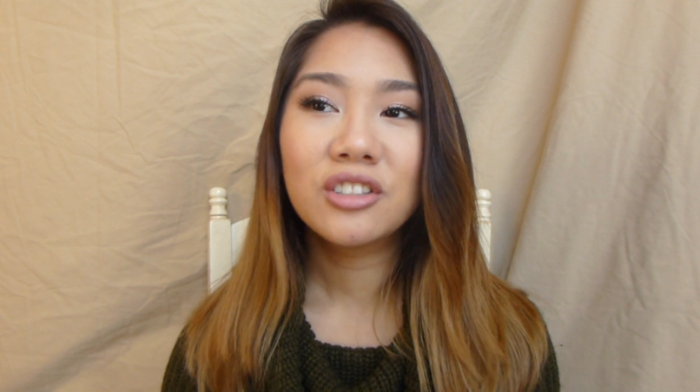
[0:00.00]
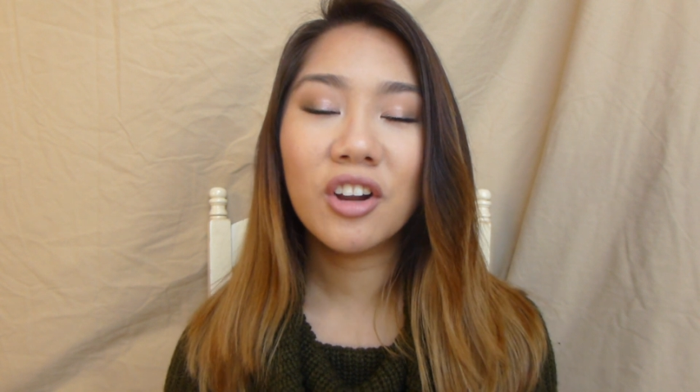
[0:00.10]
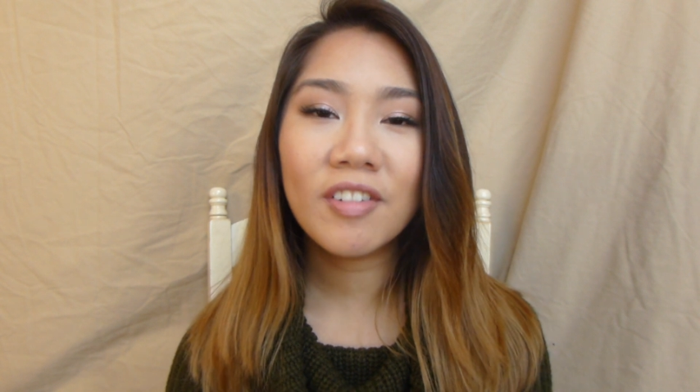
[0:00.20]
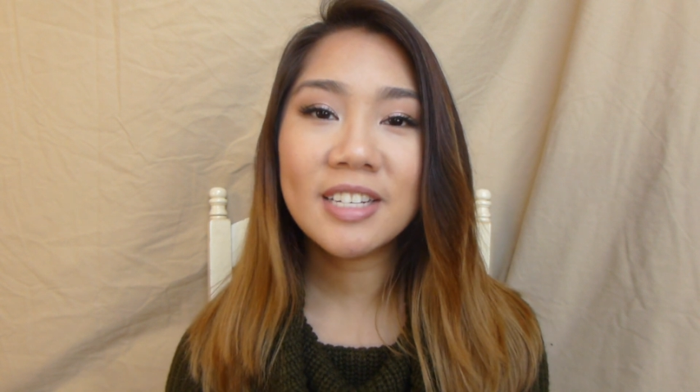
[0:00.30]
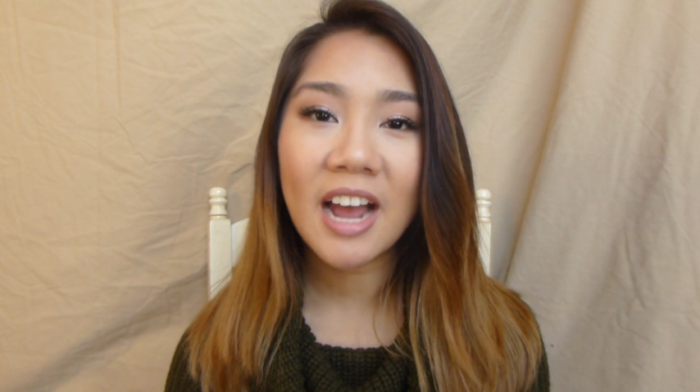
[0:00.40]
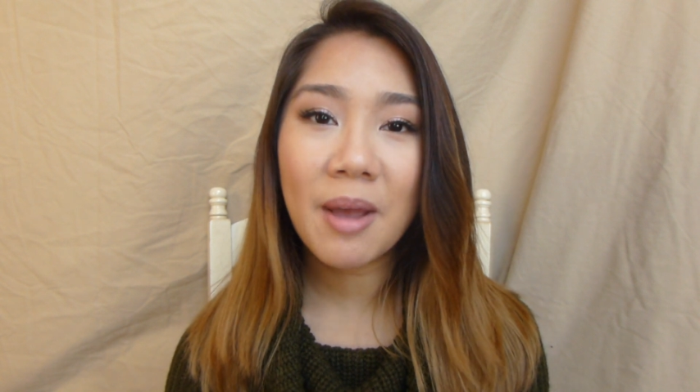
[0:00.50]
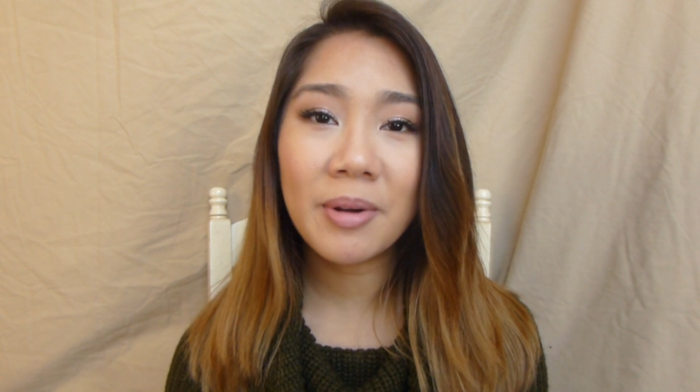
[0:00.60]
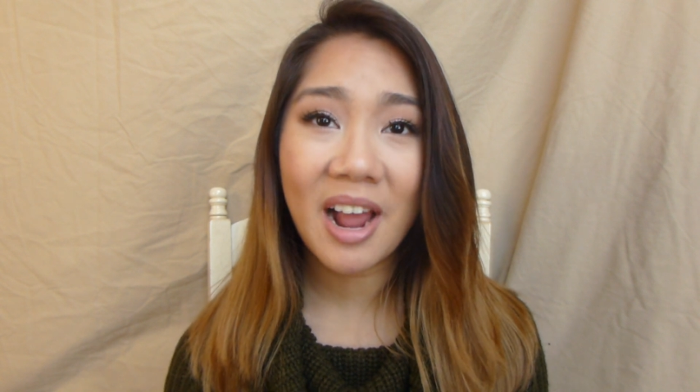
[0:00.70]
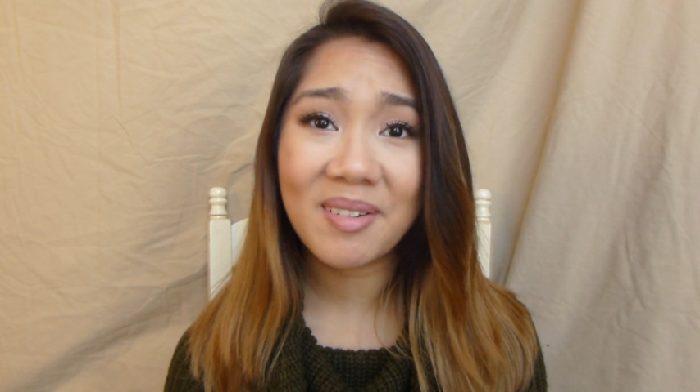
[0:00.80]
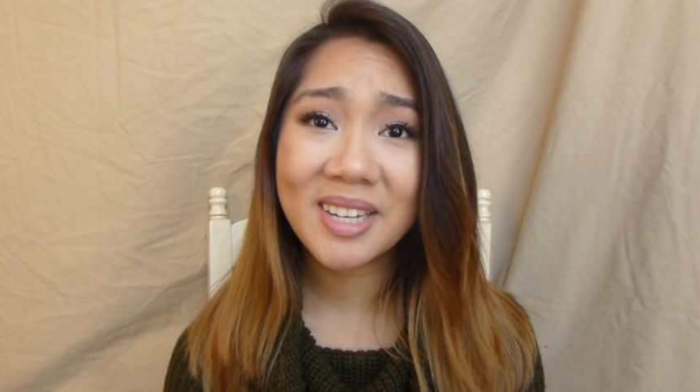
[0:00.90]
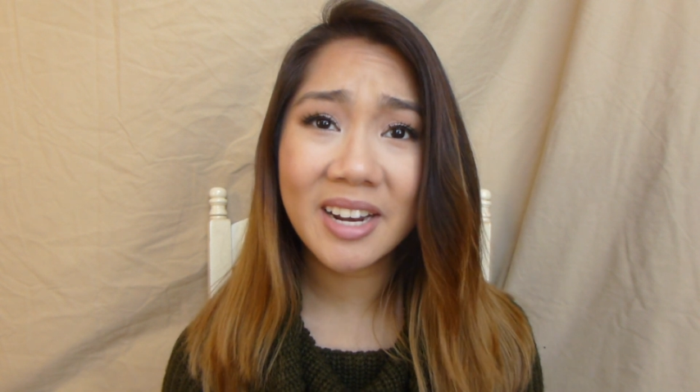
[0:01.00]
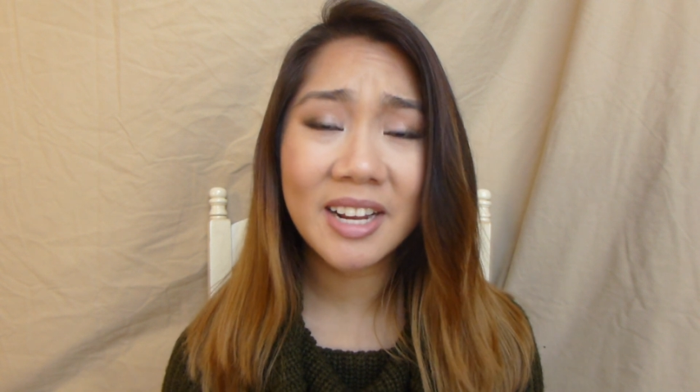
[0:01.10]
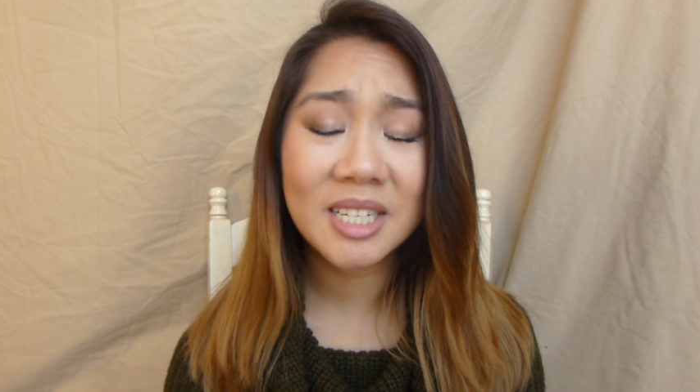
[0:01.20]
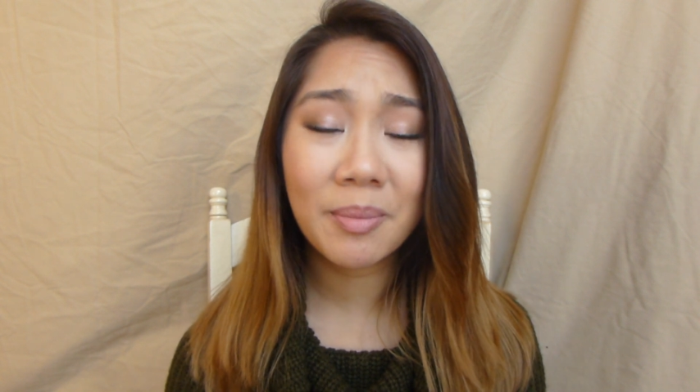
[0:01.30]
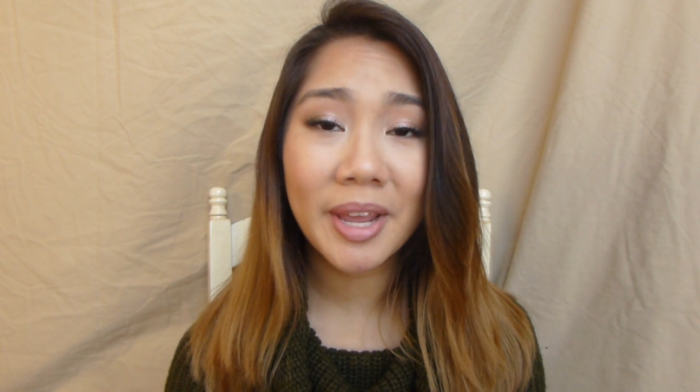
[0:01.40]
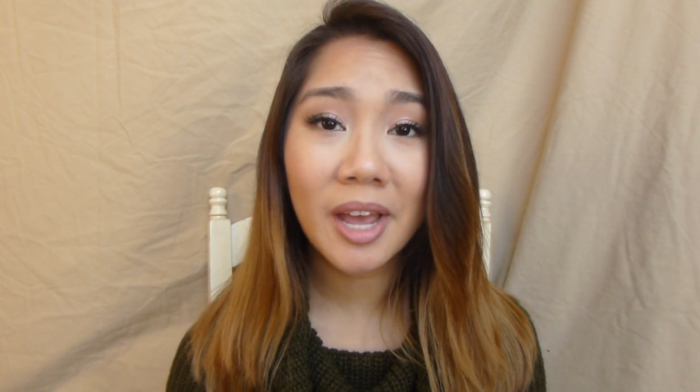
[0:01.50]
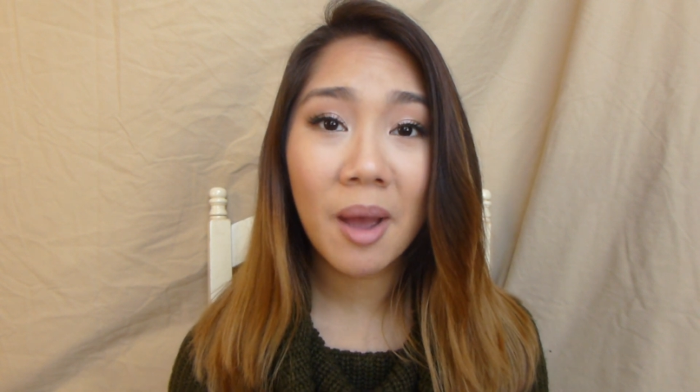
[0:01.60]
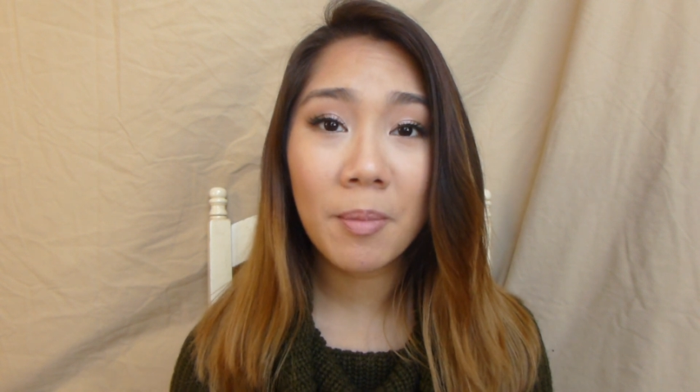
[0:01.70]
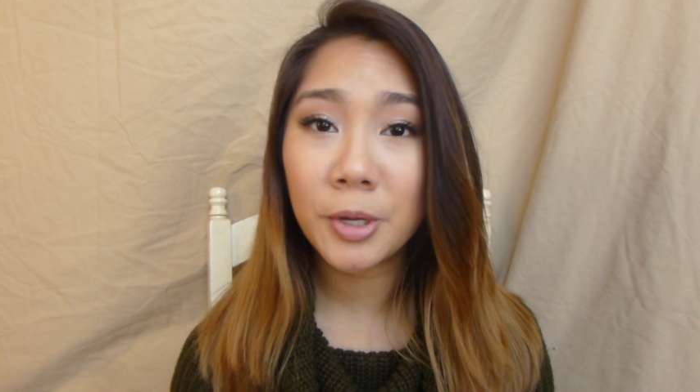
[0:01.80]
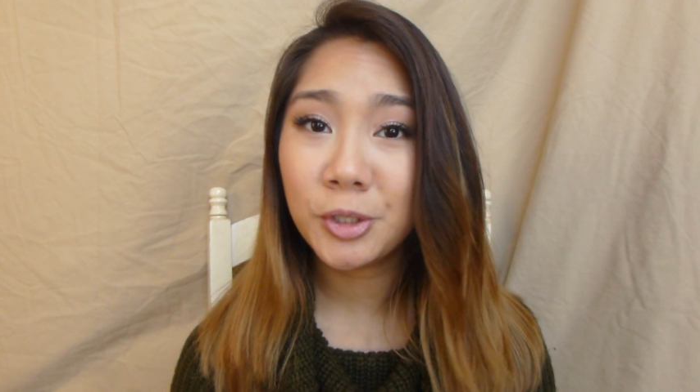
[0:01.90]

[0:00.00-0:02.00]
During the time when I was getting into makeup,